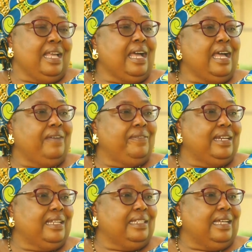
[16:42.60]
I have
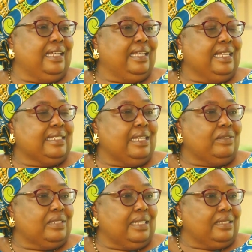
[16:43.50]
another guest
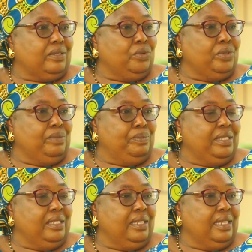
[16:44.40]
house at
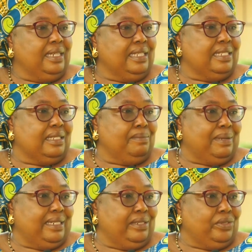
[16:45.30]
OEB. This is
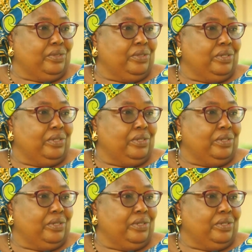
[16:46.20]
Malijo.